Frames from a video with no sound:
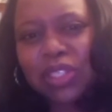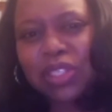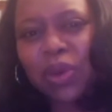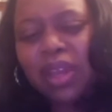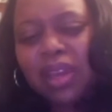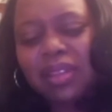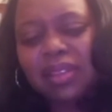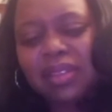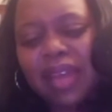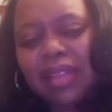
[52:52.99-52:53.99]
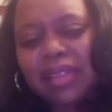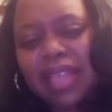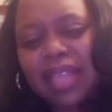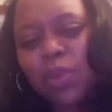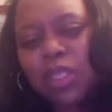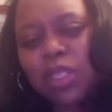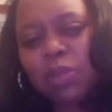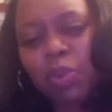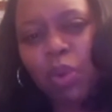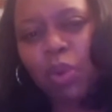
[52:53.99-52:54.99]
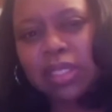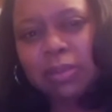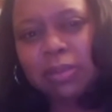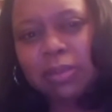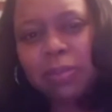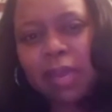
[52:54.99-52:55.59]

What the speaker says: So that's what's important to me,